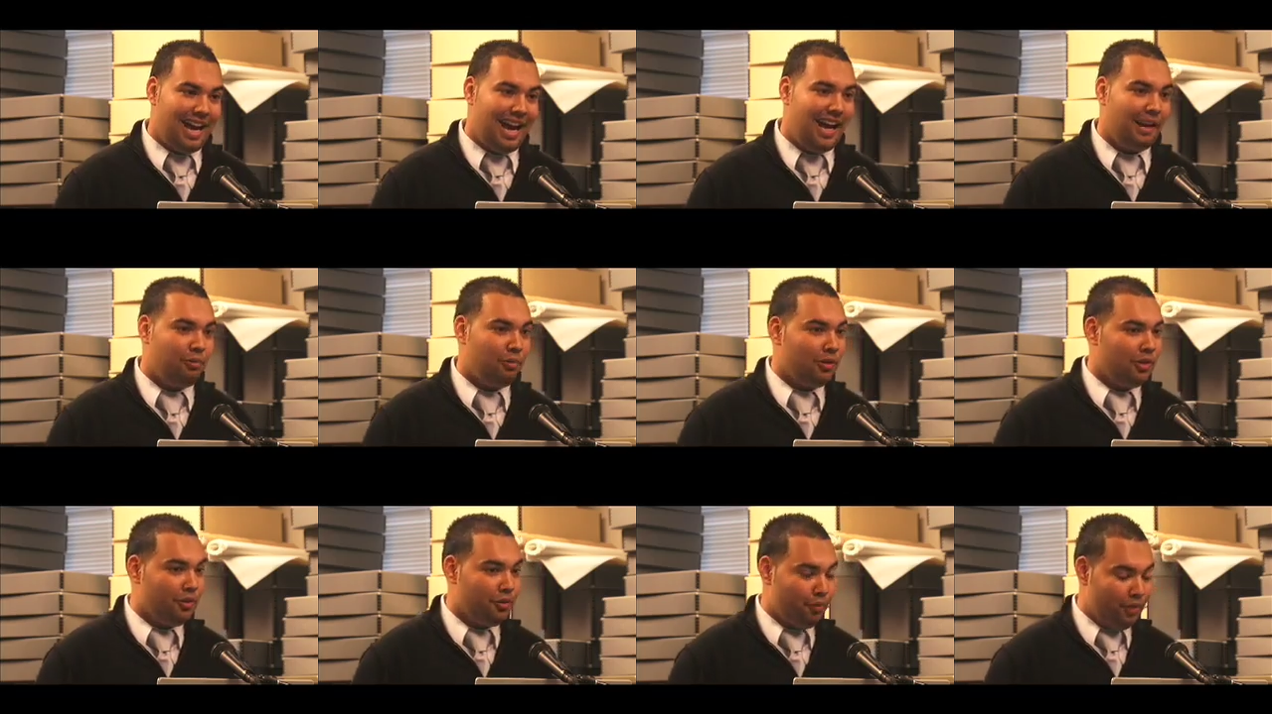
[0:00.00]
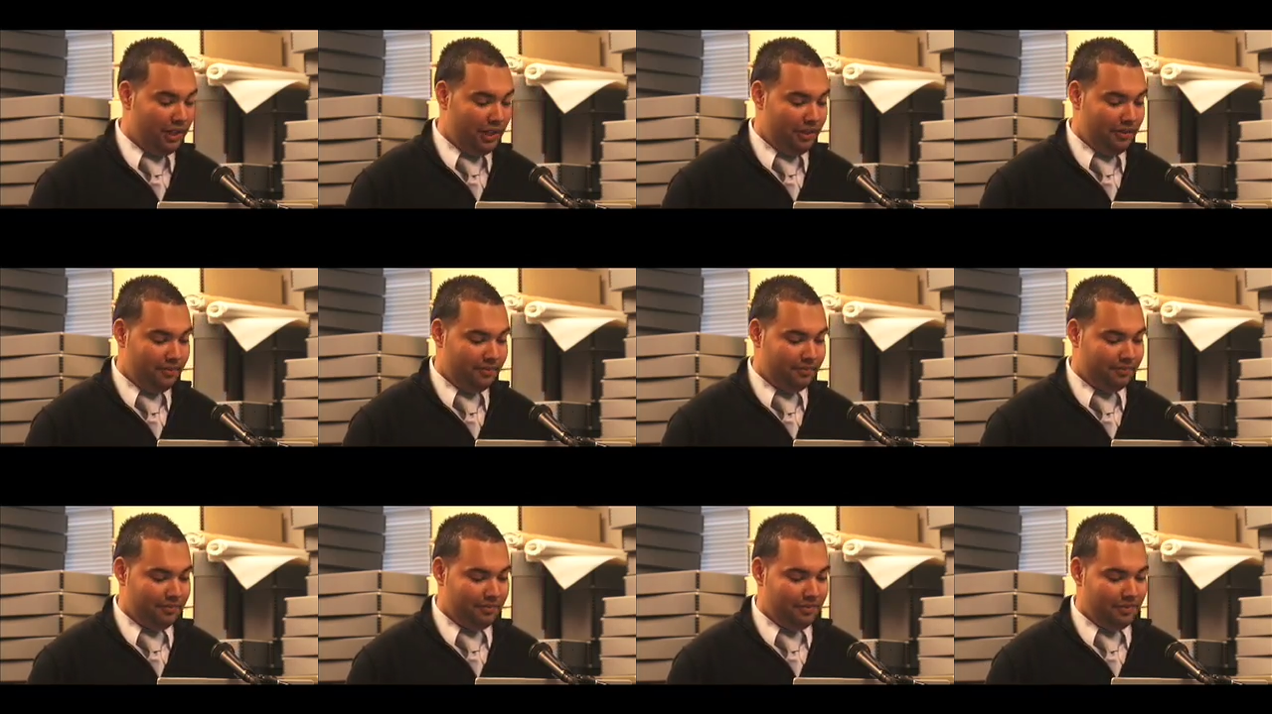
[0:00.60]
think that I will
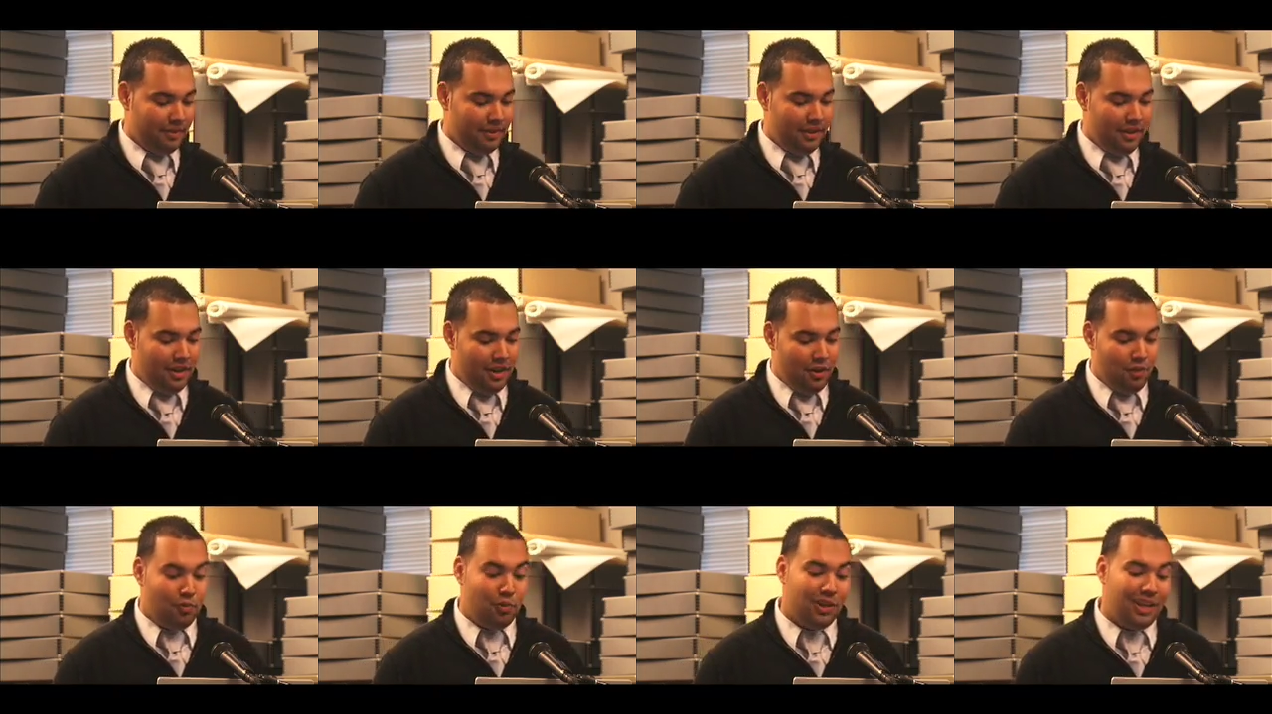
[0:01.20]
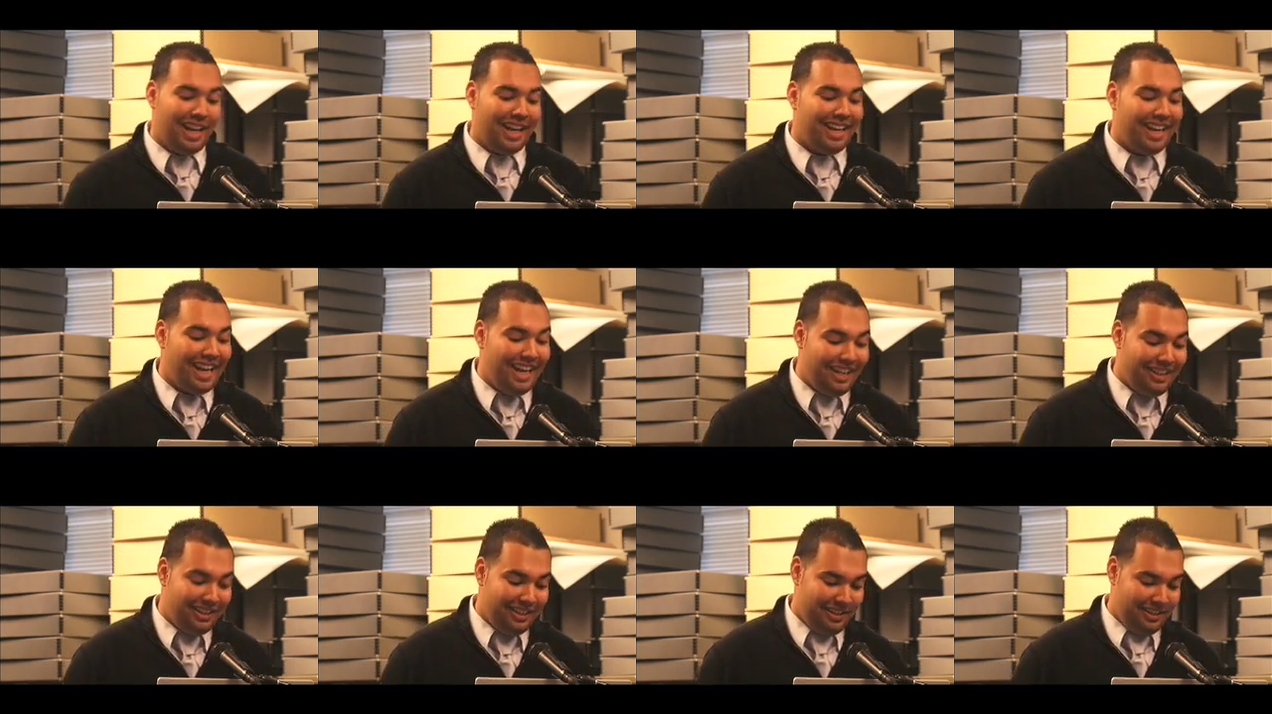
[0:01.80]
agree. We're
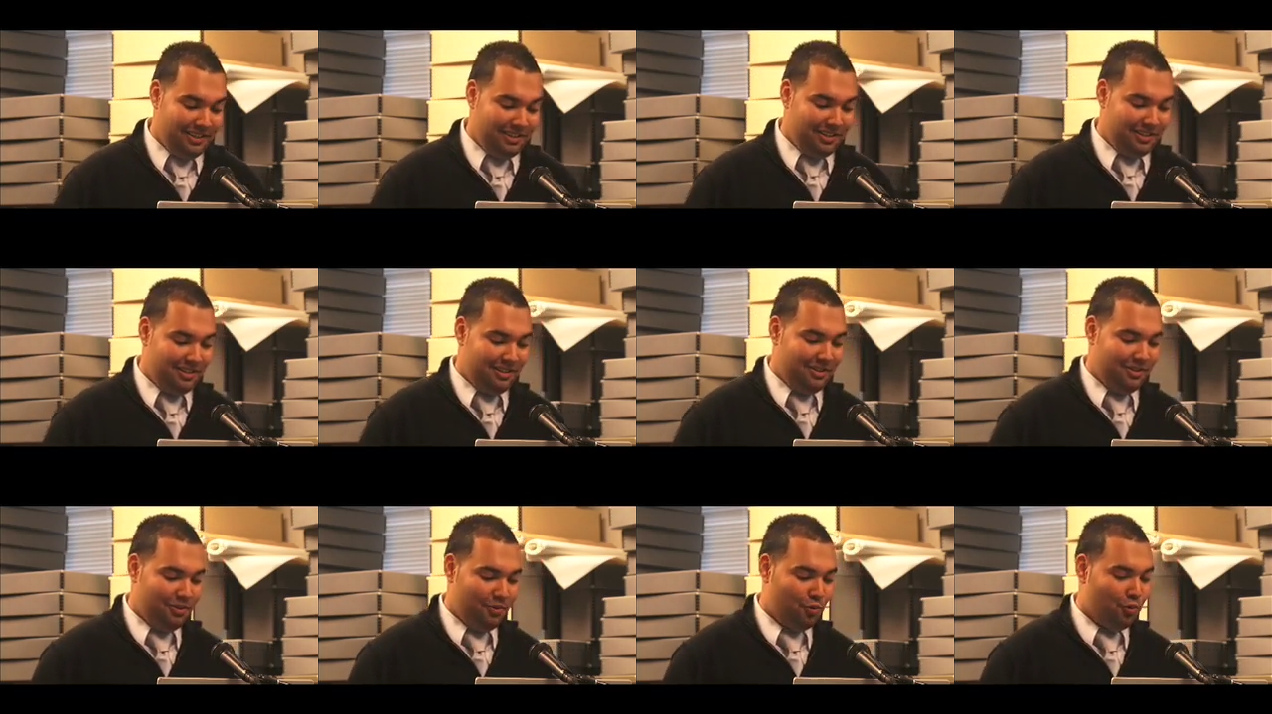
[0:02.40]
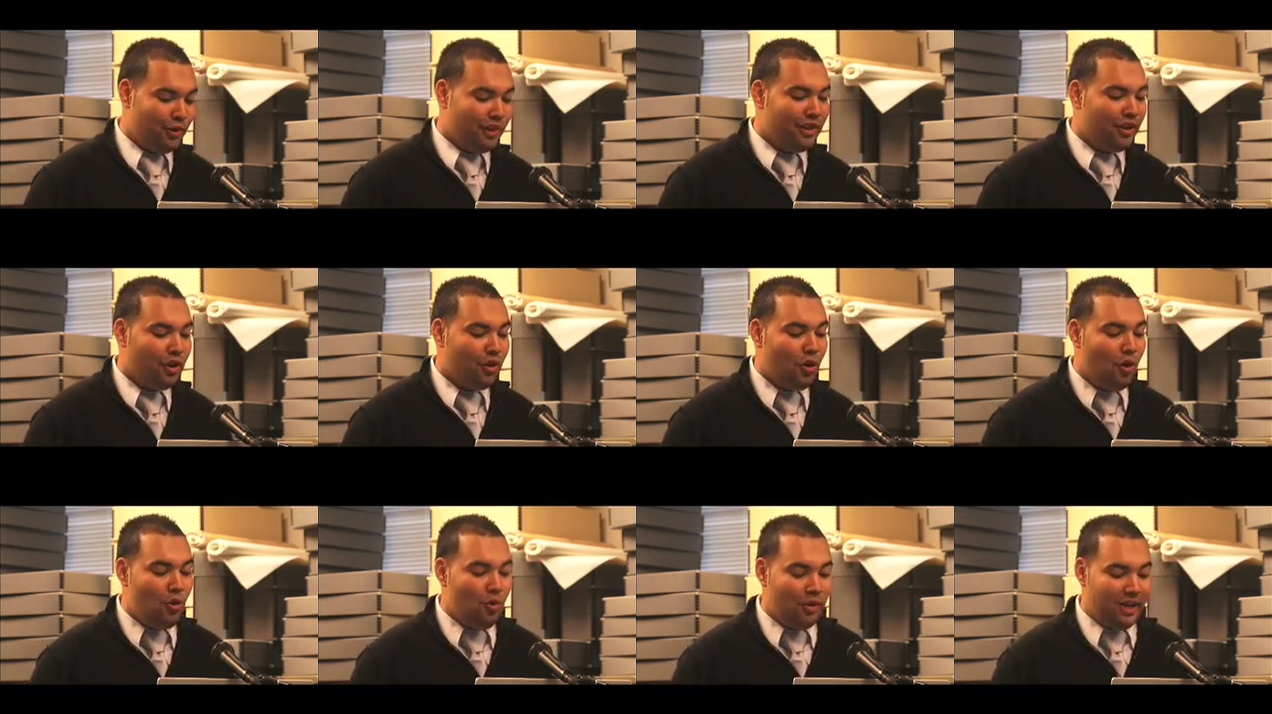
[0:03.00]
like aliens. We're
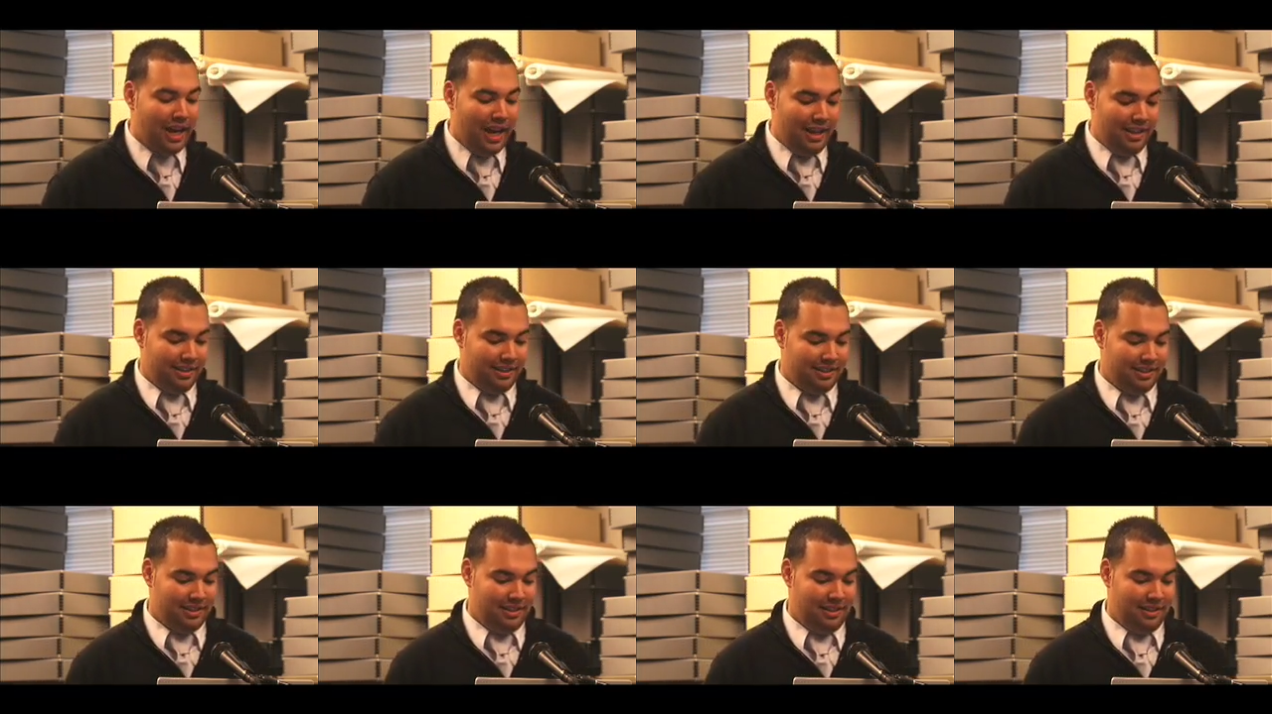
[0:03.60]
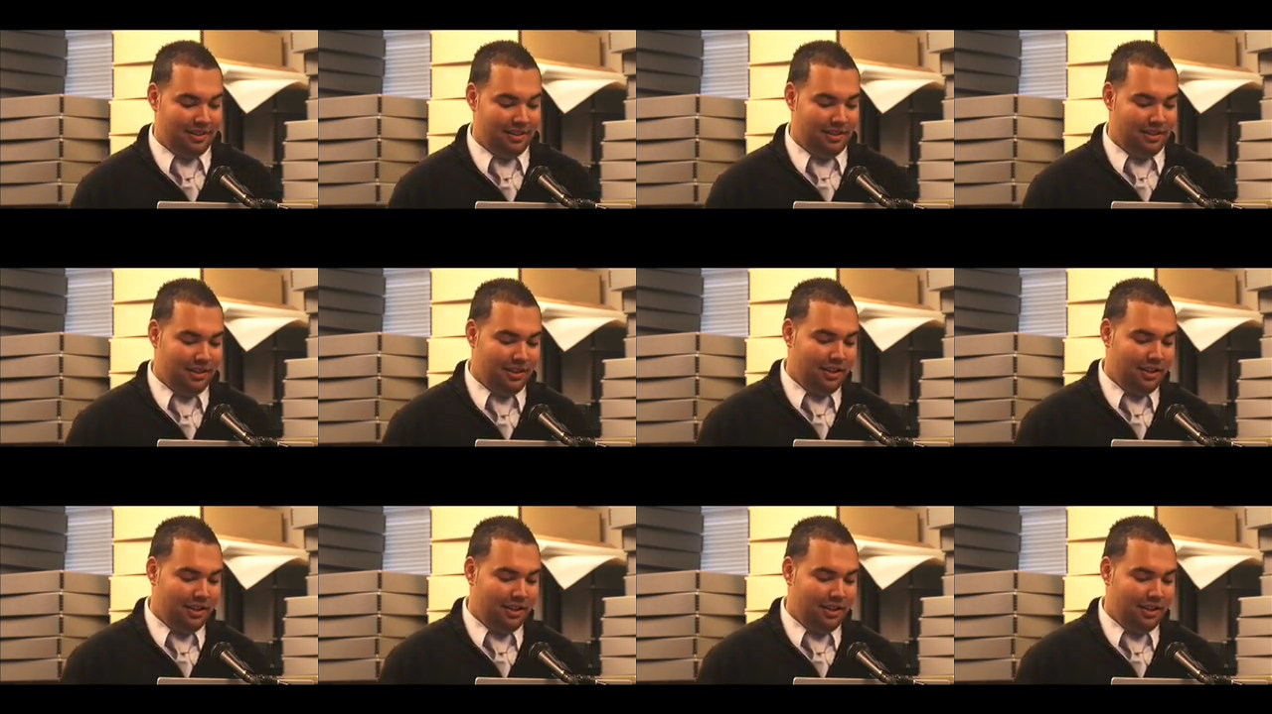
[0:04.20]
in our own galaxy.